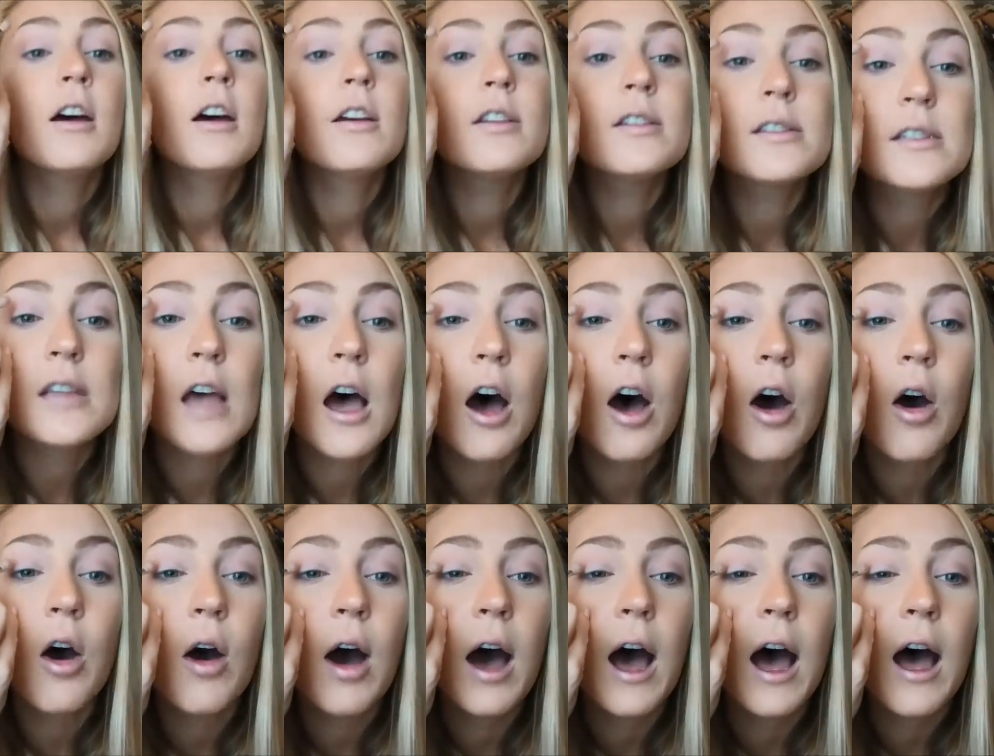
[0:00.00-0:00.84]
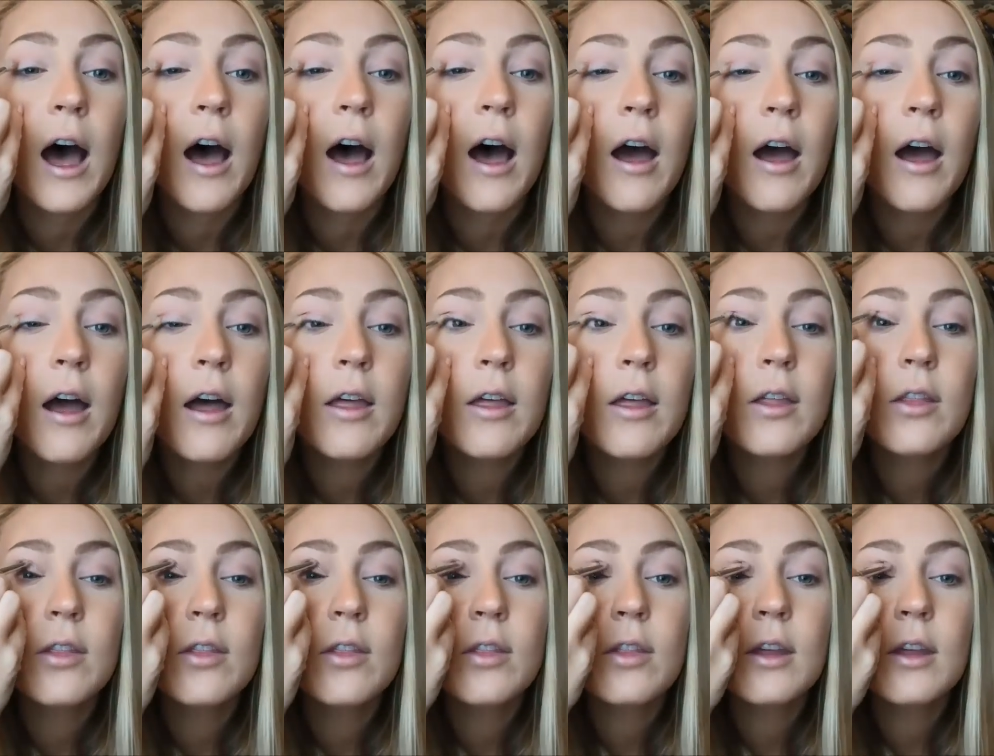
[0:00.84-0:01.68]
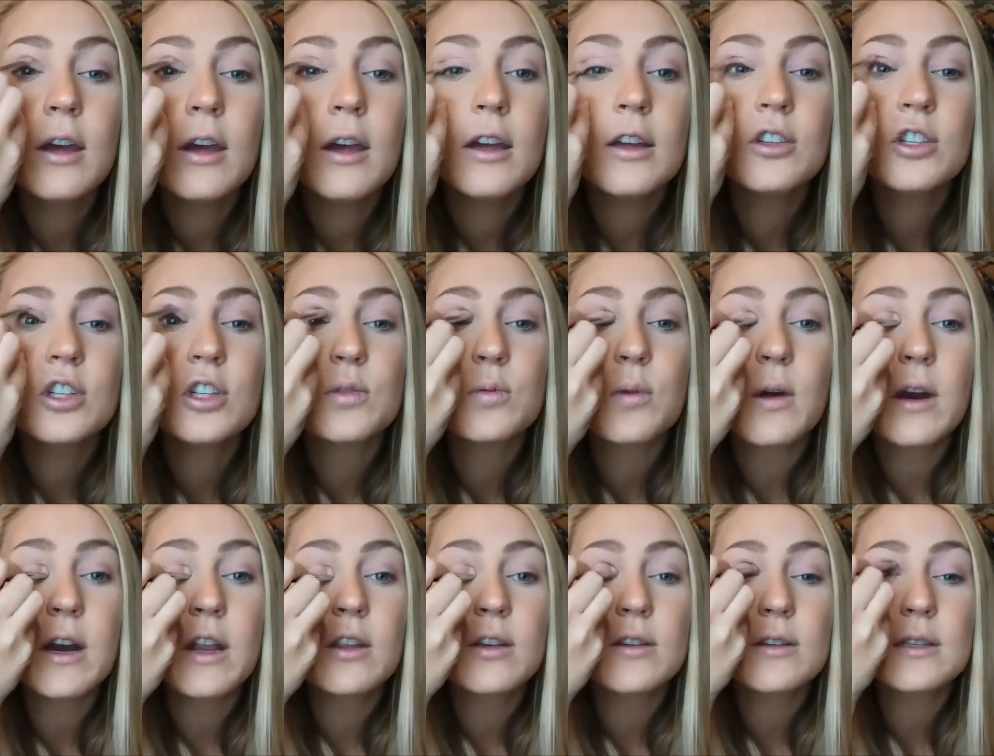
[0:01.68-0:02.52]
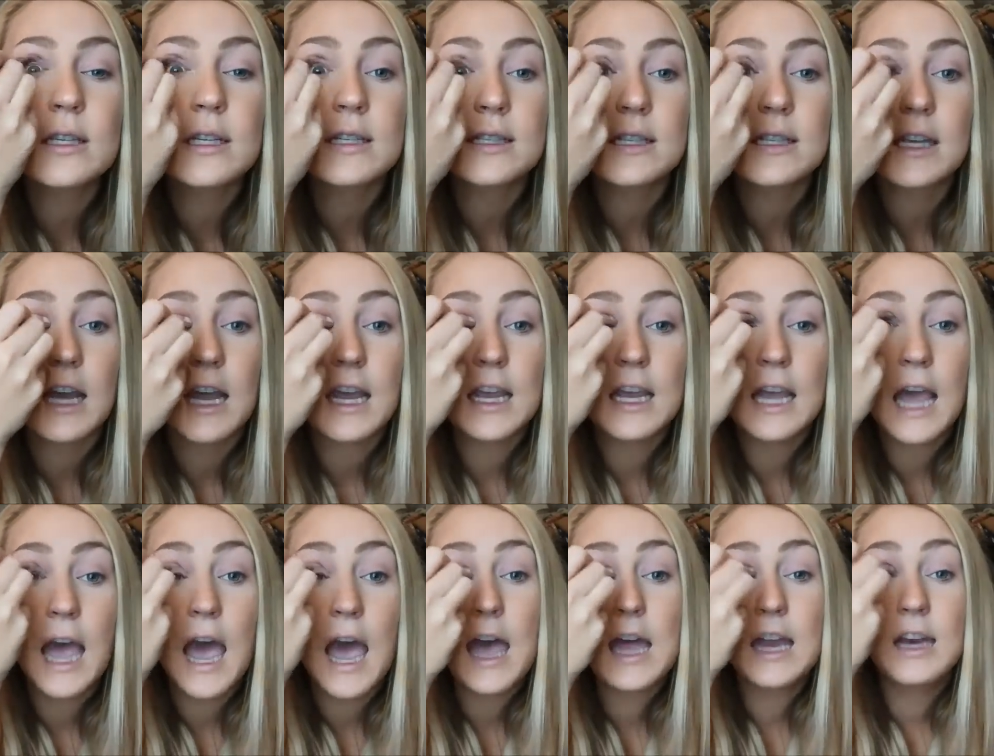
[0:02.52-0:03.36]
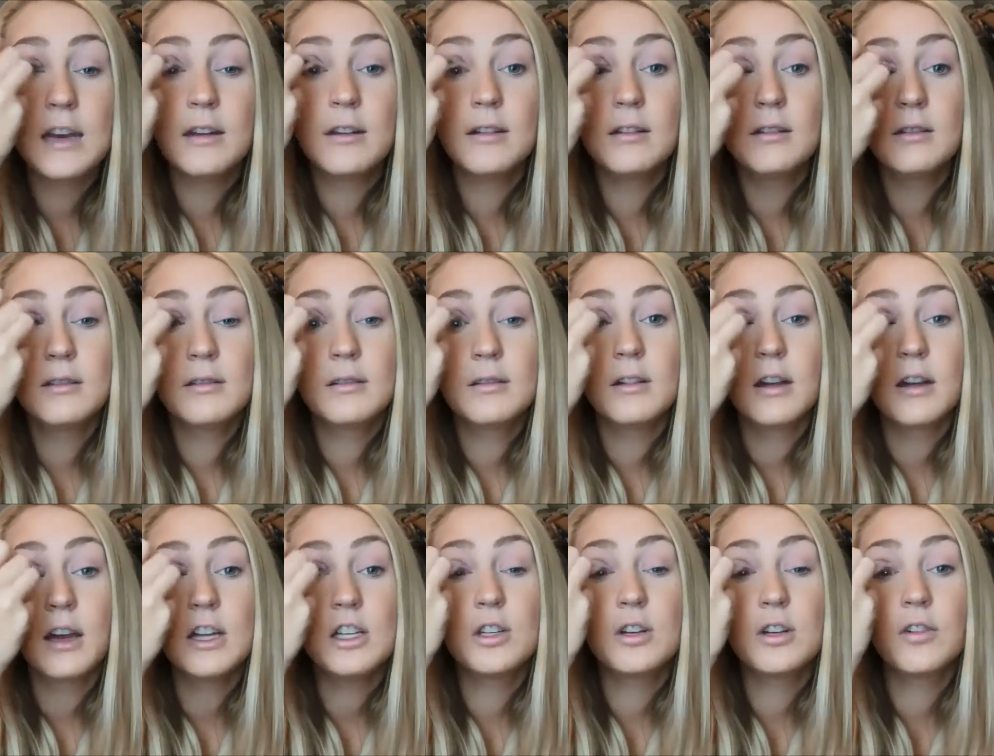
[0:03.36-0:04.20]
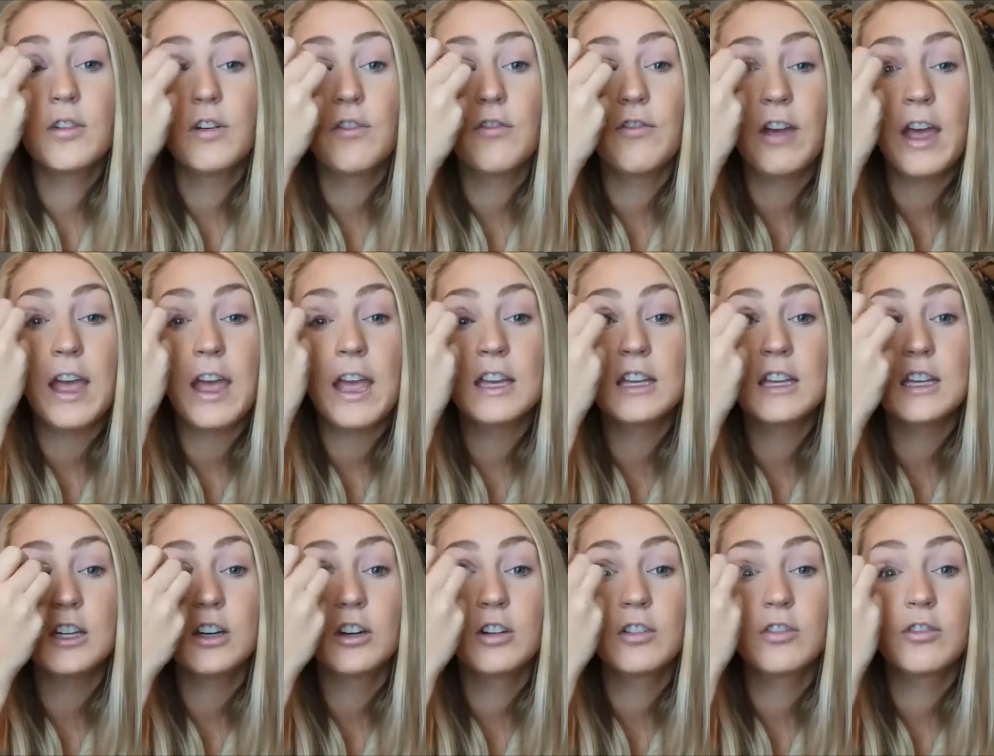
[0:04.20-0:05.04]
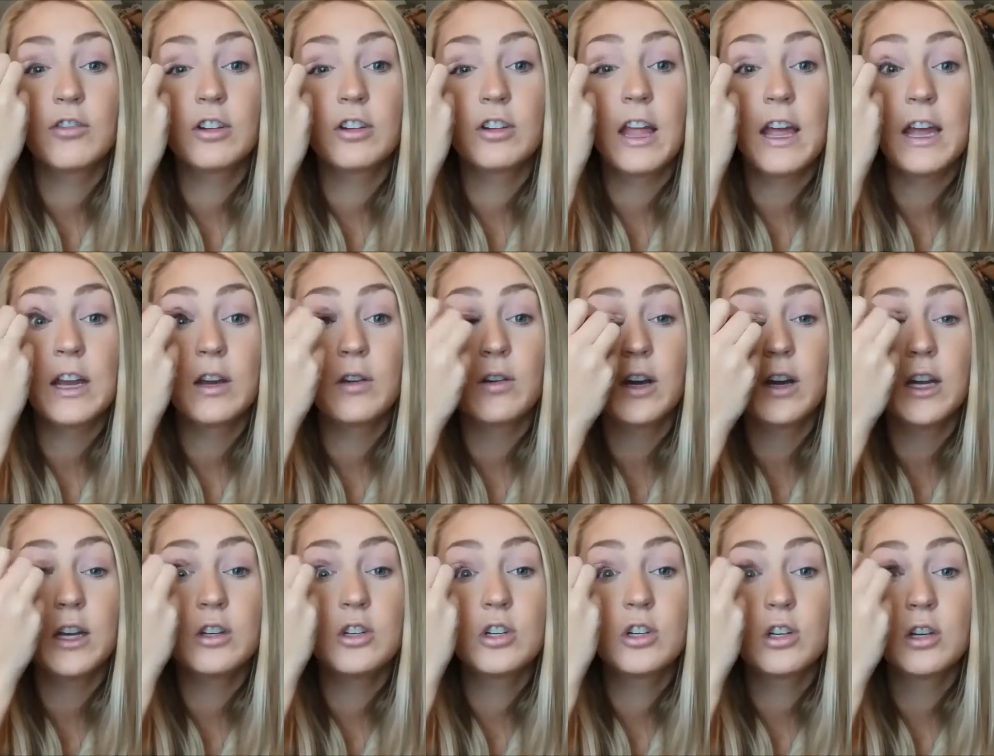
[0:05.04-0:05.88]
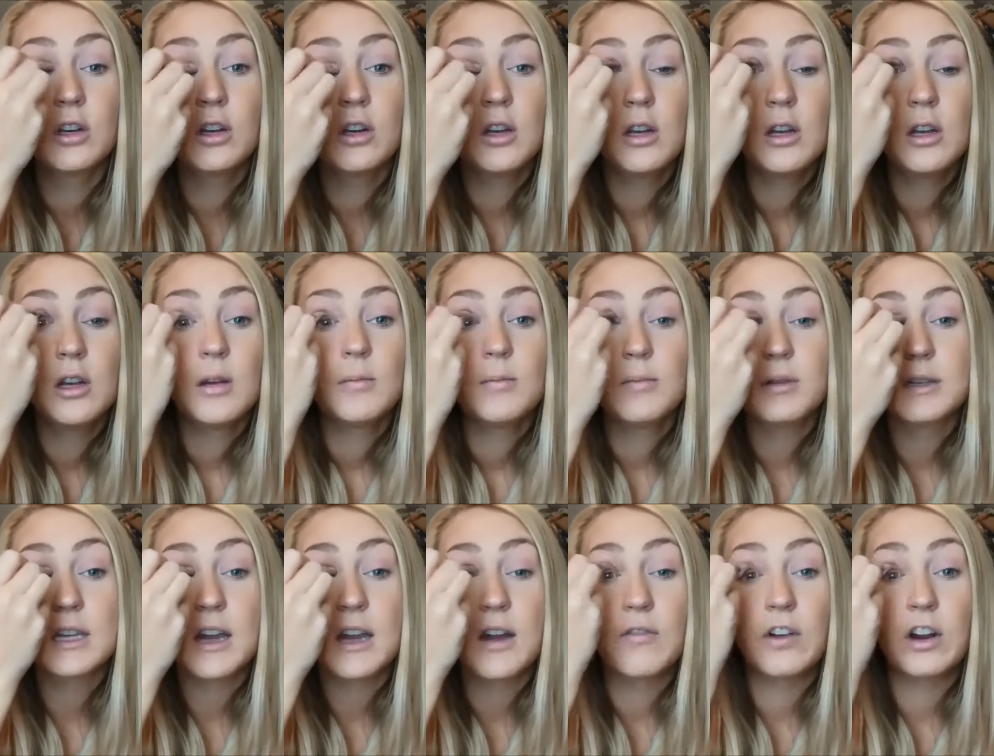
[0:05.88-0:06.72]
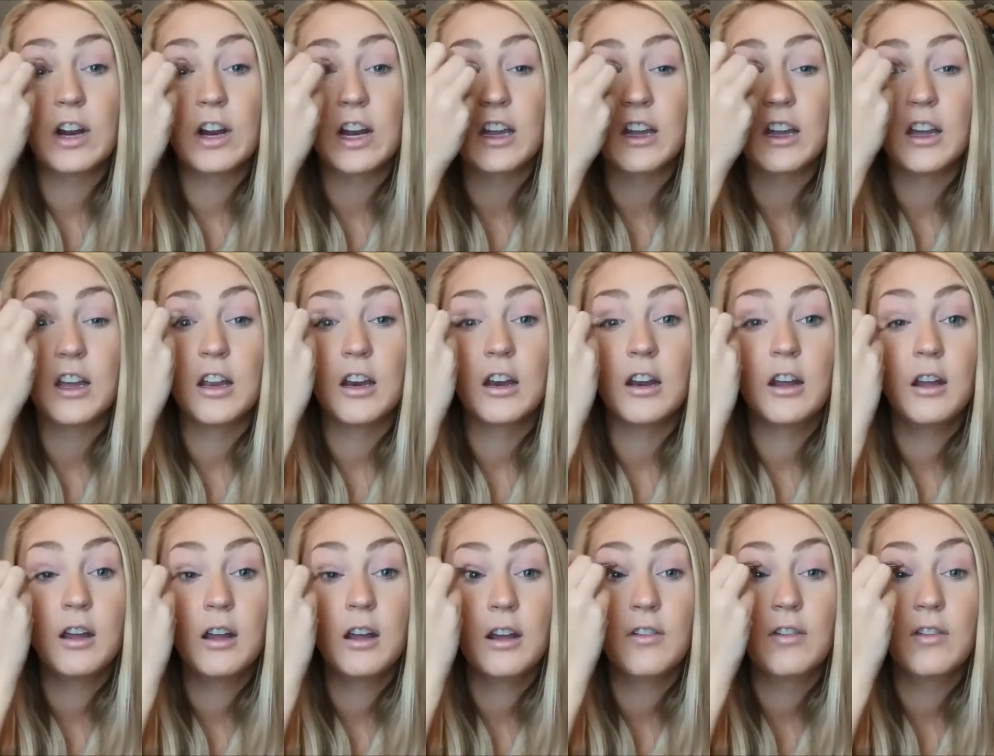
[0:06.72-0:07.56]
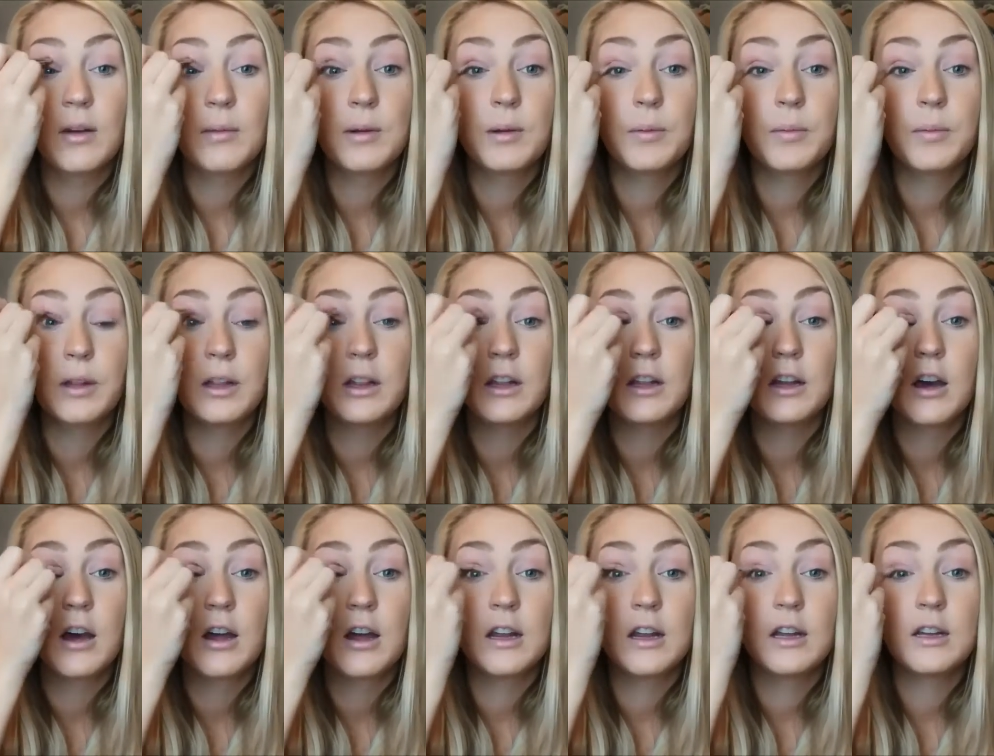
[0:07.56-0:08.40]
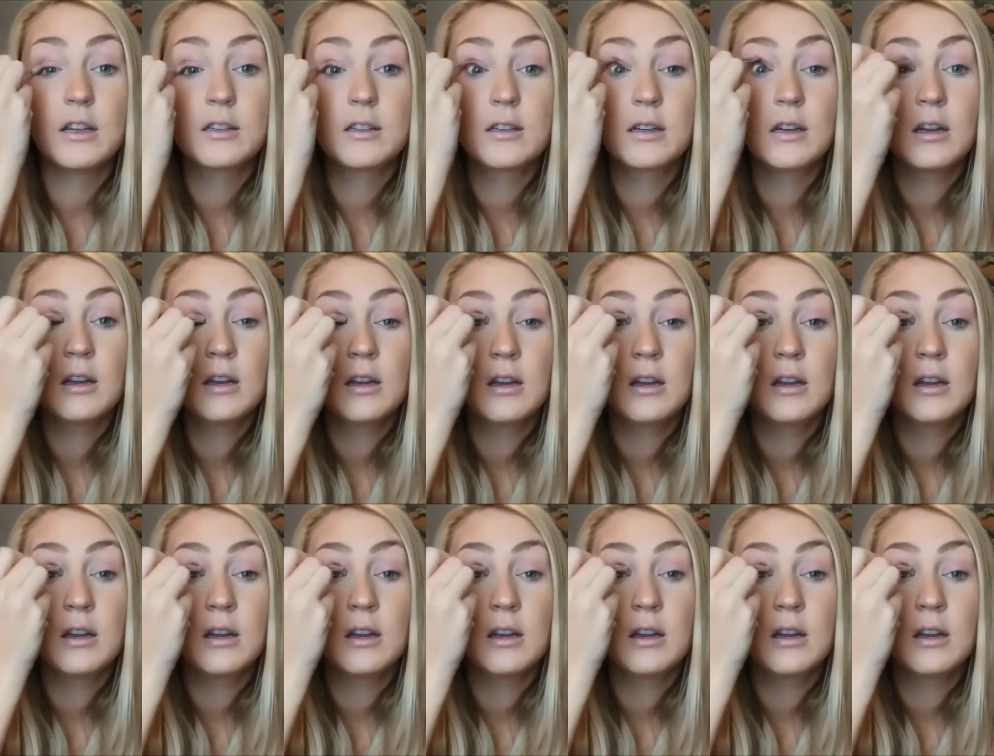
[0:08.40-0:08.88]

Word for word: So uh, it's just one of those things. Like I can, I do have a vague ear for language, but it's not very good, if I'm completely honest.